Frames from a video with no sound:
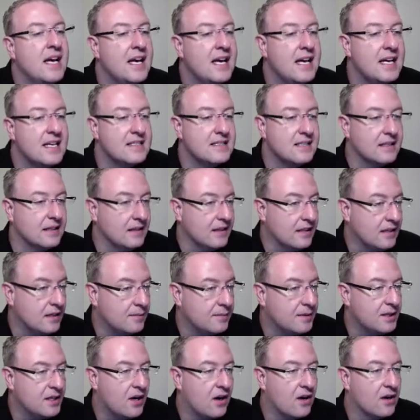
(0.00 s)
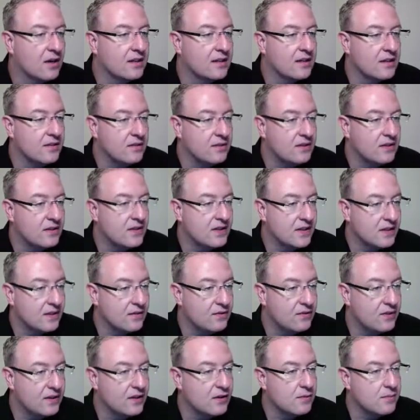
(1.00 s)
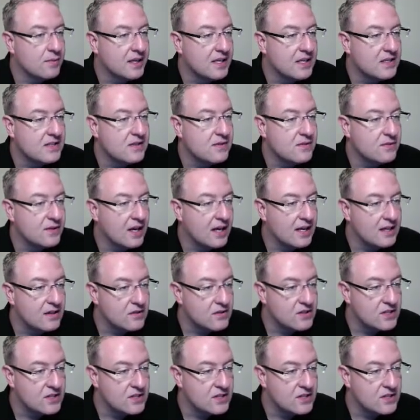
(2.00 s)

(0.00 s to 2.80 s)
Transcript: It's a little bit hard con to configure because you've got your